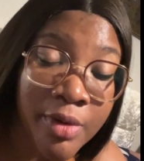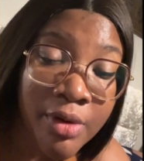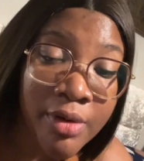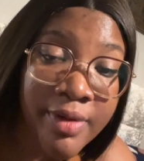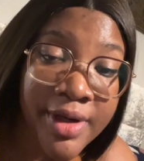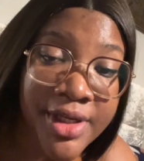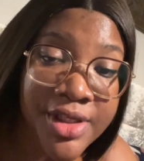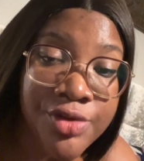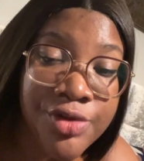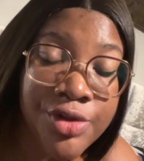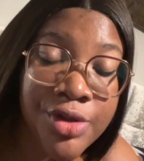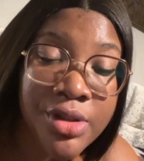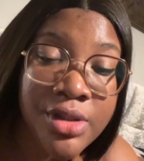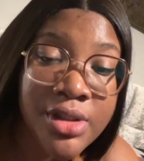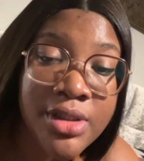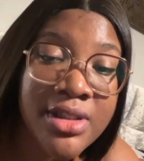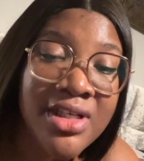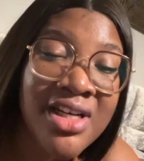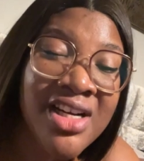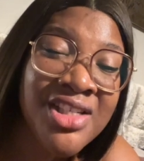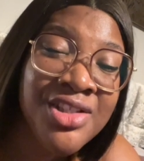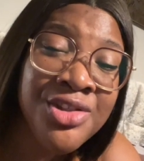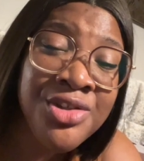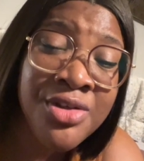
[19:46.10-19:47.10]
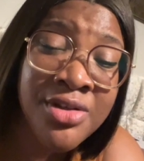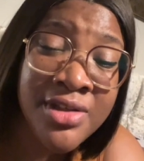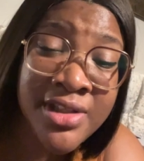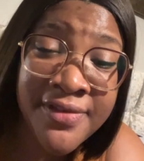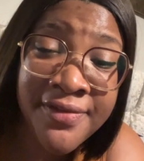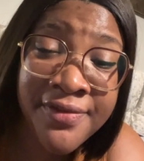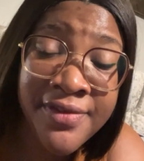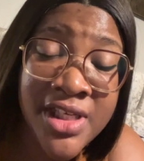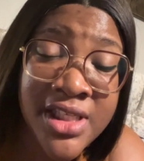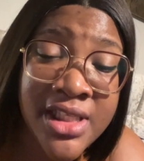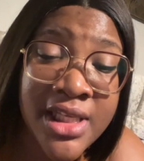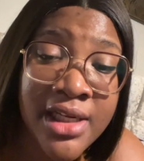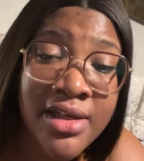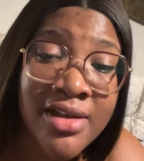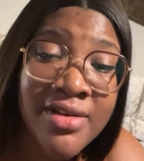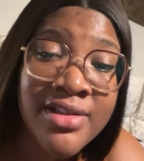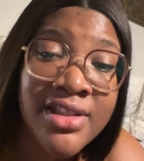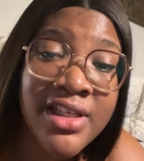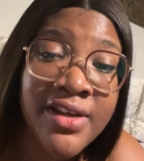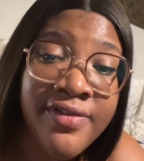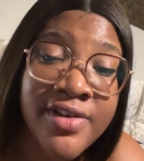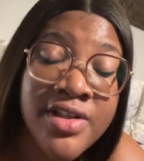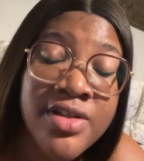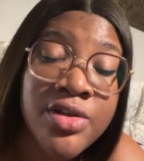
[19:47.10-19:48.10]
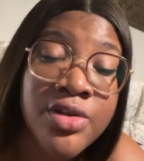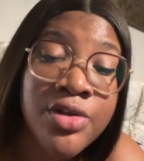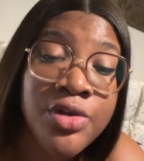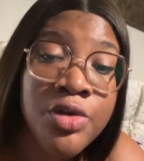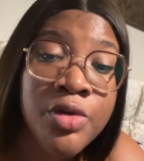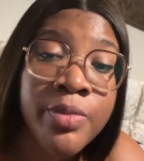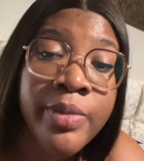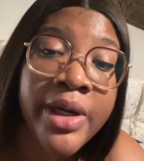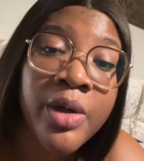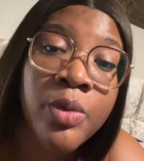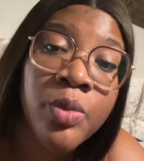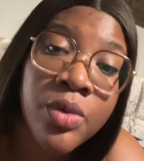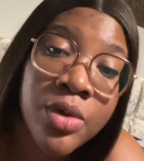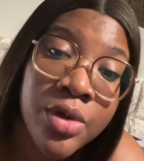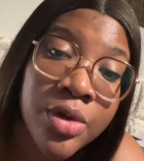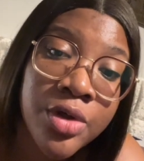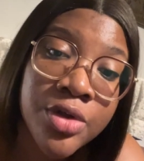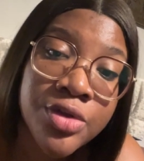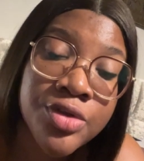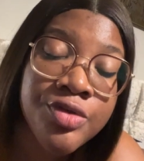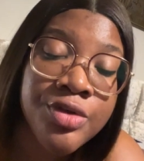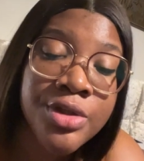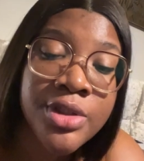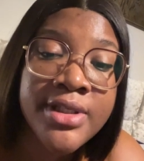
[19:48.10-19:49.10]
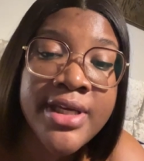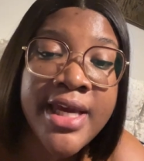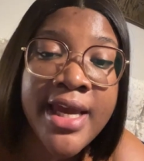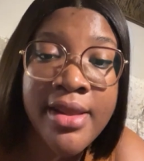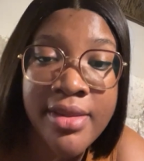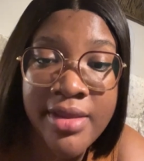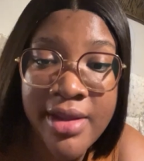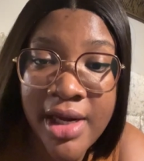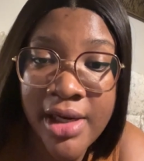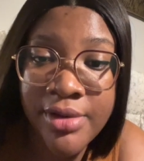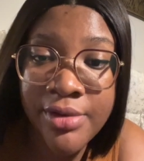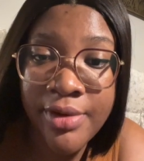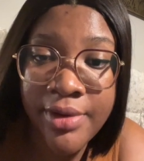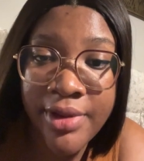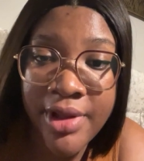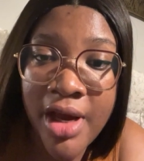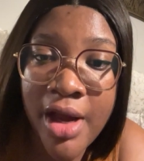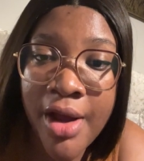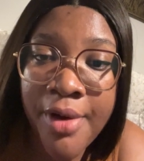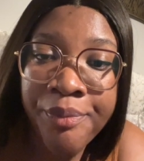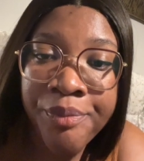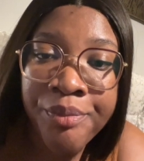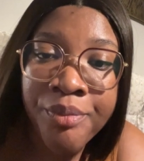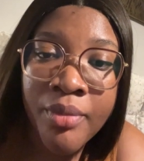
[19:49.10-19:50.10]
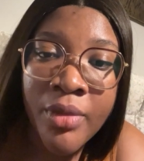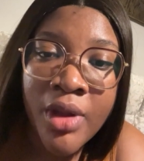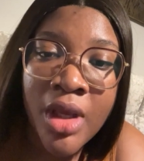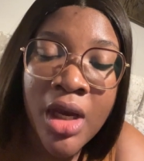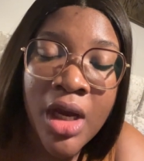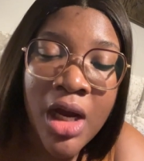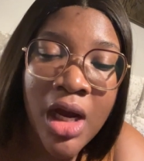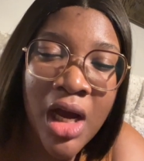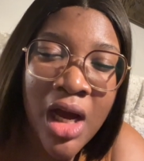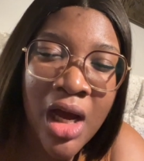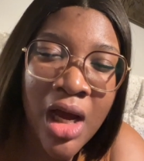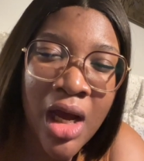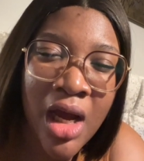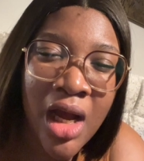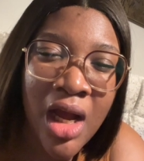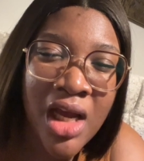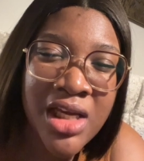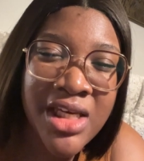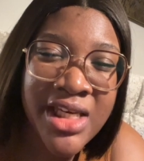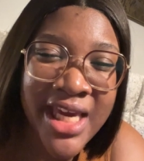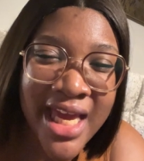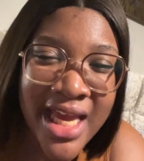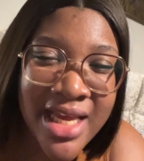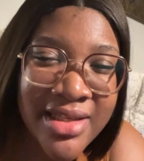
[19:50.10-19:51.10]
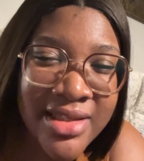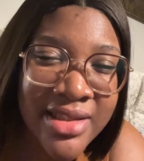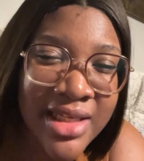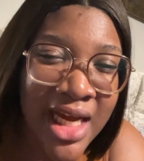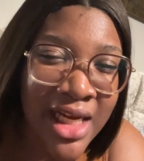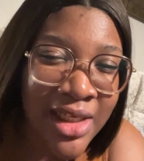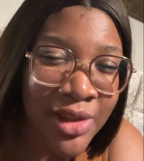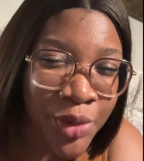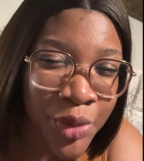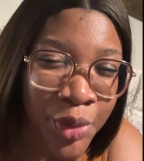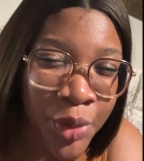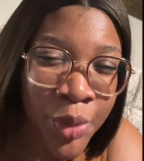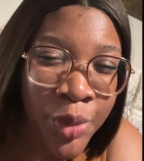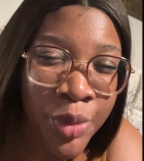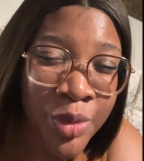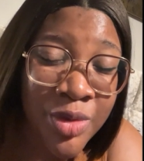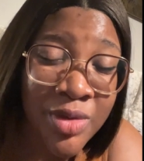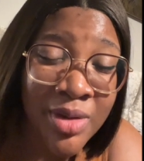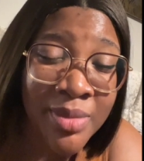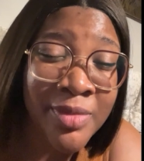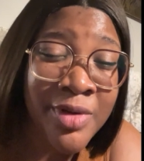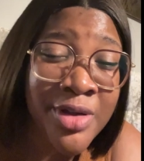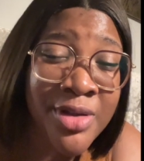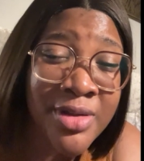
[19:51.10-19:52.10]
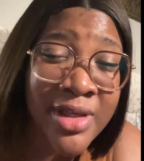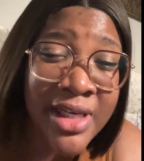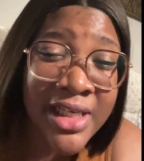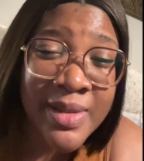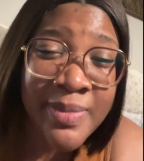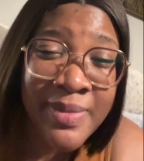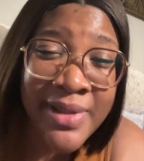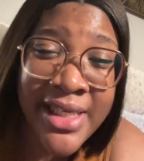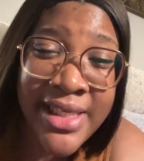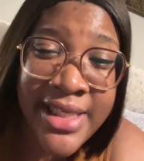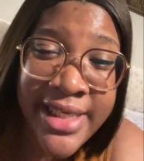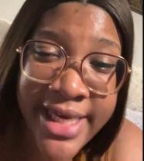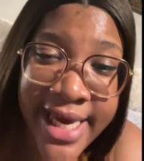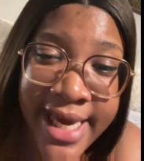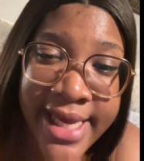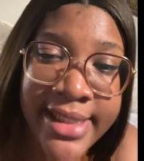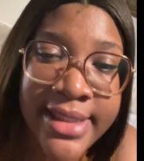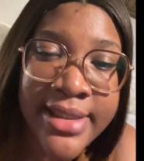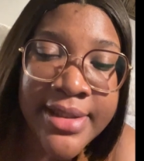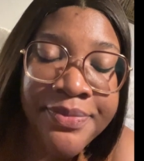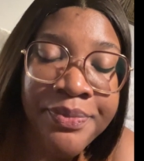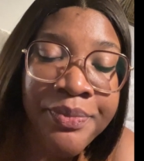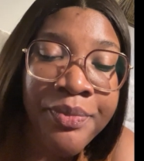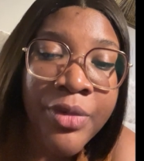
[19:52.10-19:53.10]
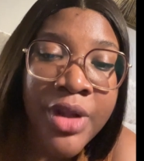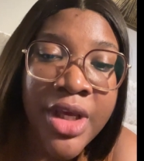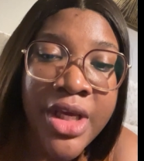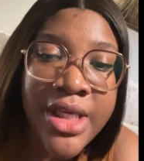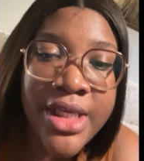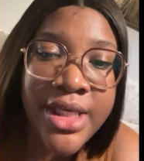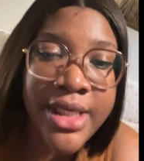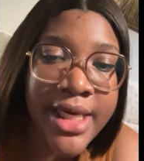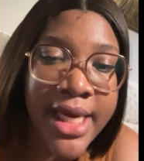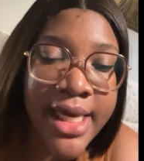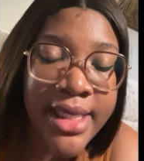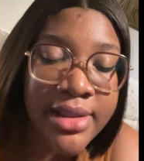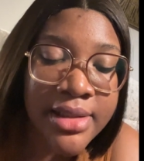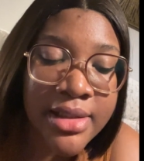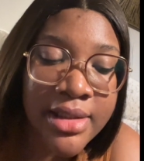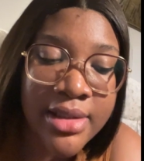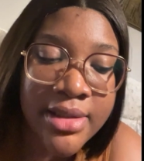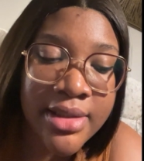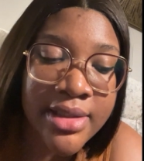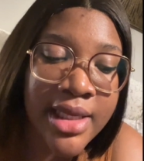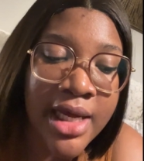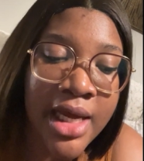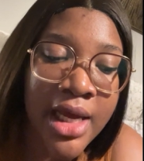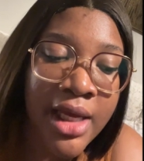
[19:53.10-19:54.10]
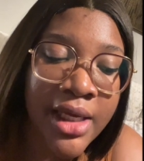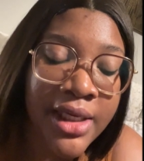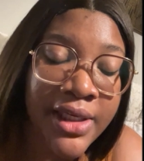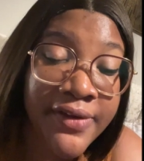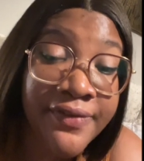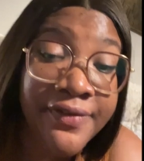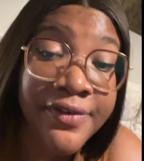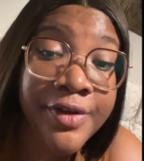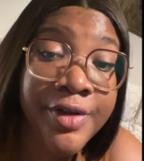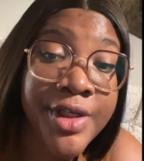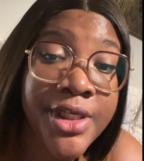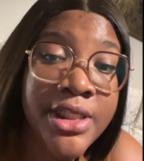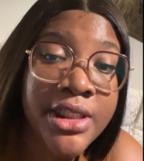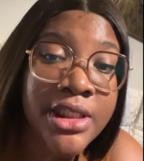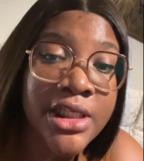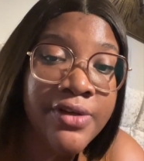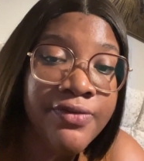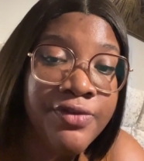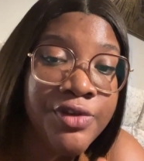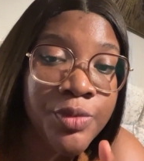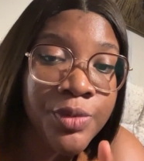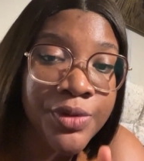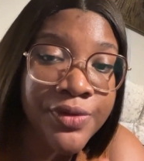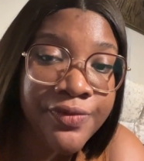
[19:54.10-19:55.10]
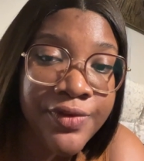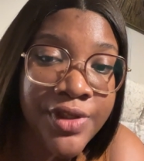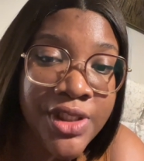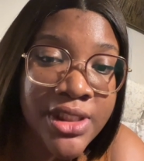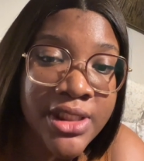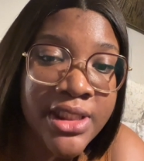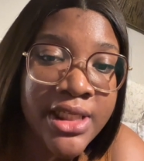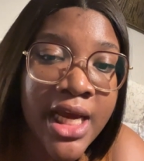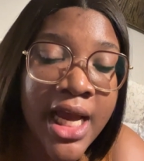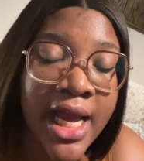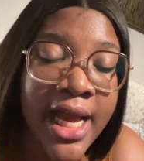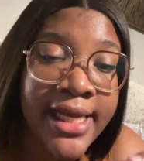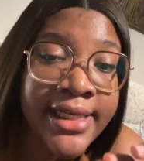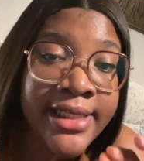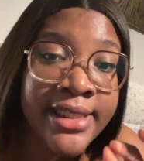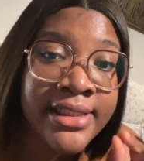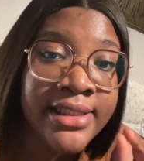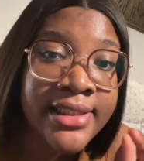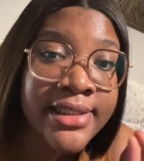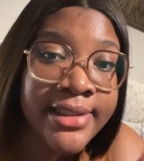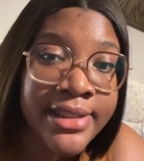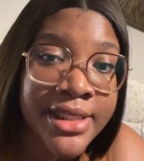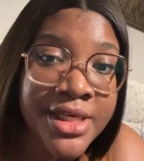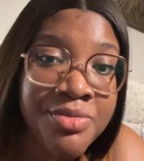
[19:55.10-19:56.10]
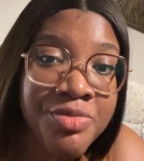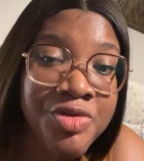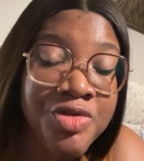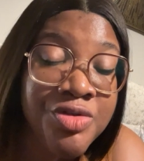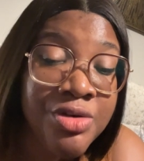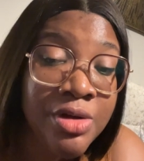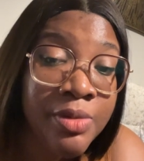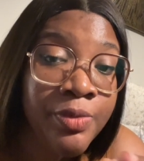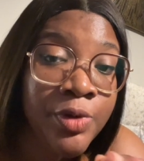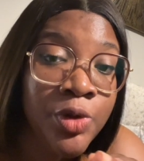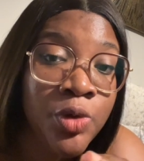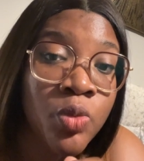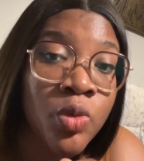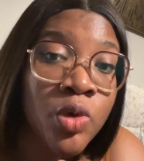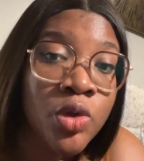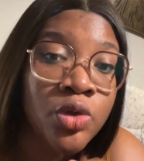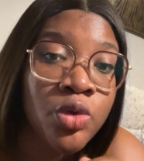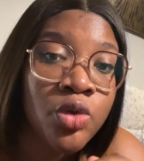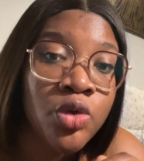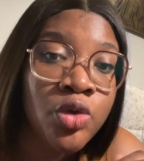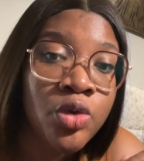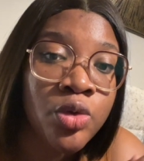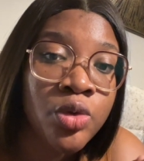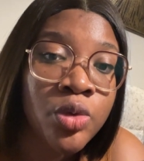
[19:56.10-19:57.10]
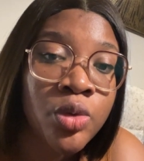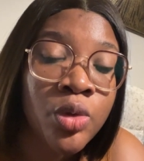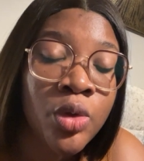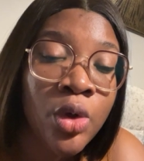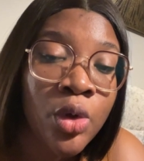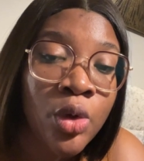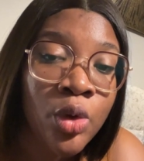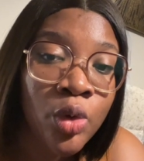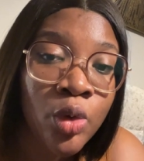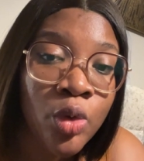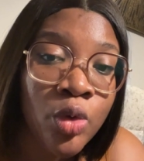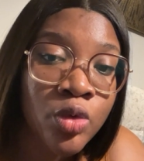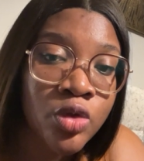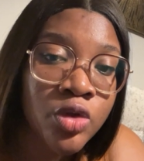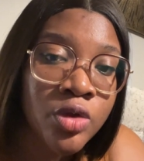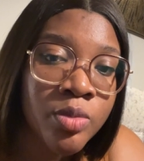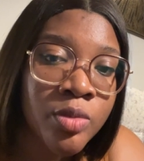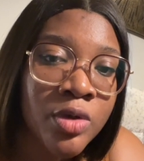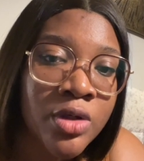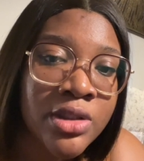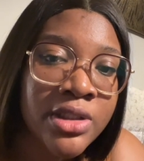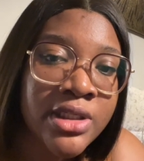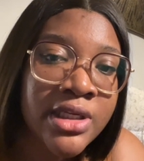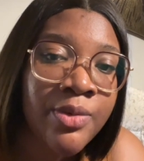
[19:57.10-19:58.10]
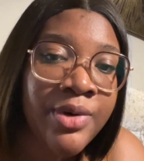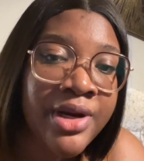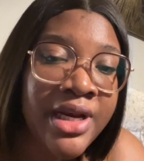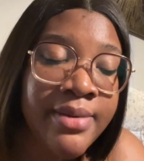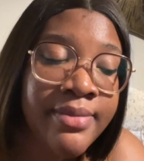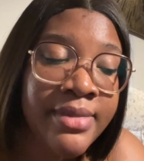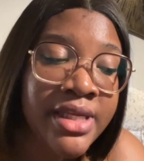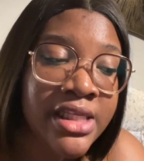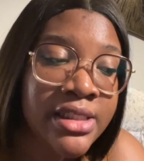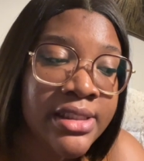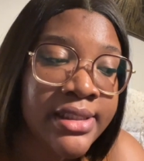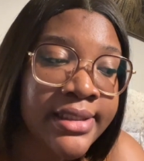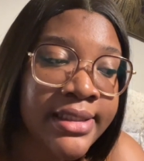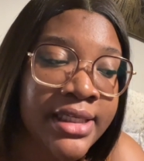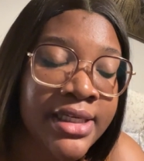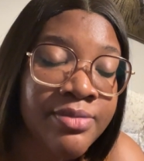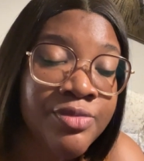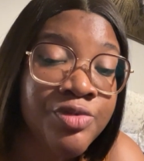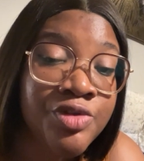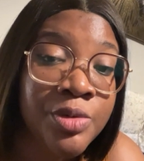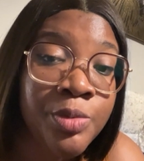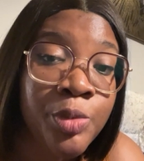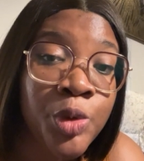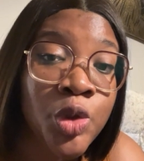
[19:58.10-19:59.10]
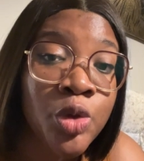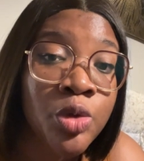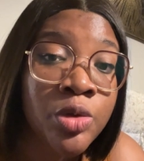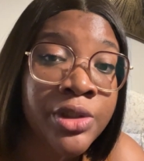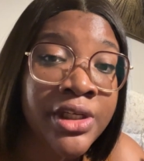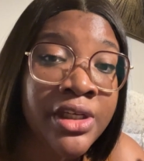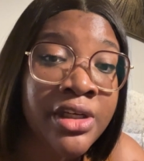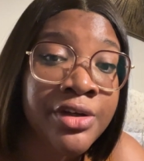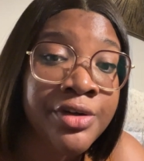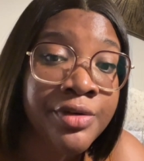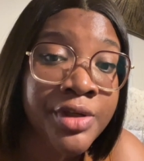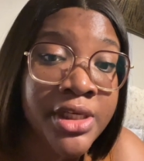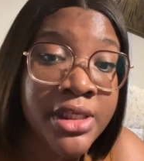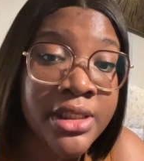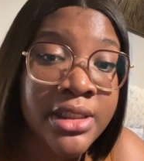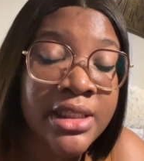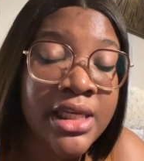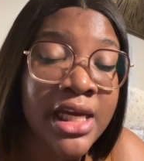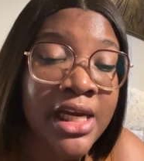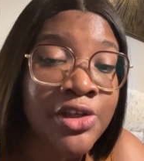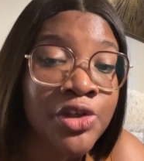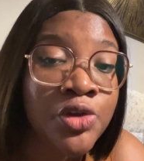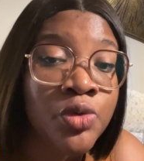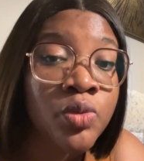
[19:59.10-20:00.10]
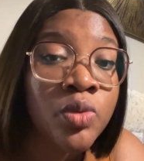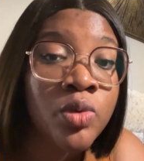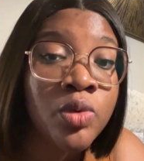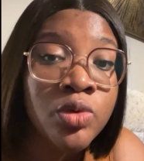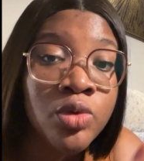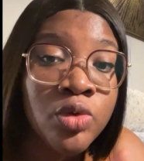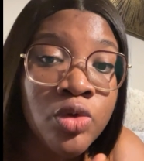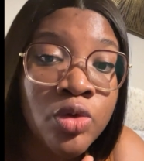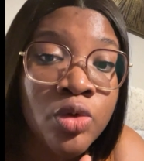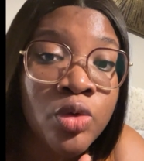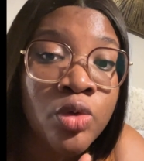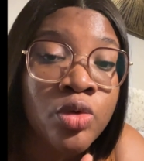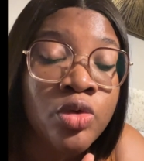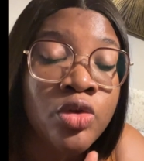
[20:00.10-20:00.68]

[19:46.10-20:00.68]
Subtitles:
question is, can you use a visa that was given to you by one country to enter another? Yes and no. So I'm going to explain yes. Yes is that if Greece gives you a visa and in the same trip you want to go to Malta, when I mean in the same trip, you're in Greece and you want to go